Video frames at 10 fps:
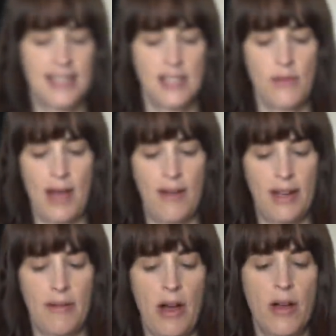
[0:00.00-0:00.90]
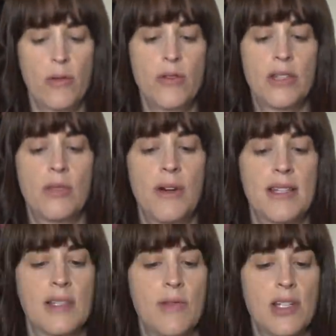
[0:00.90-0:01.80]
as well. And I ordered the
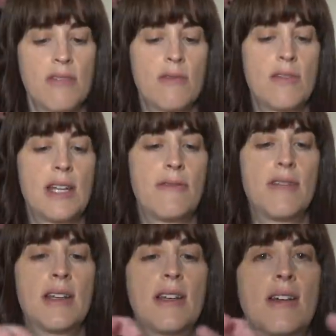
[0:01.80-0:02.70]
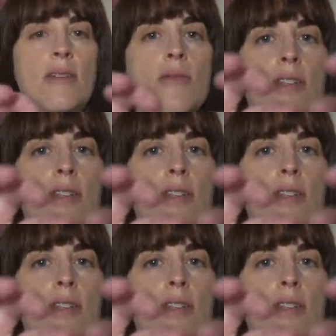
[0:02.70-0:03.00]
ones which are all different. You can order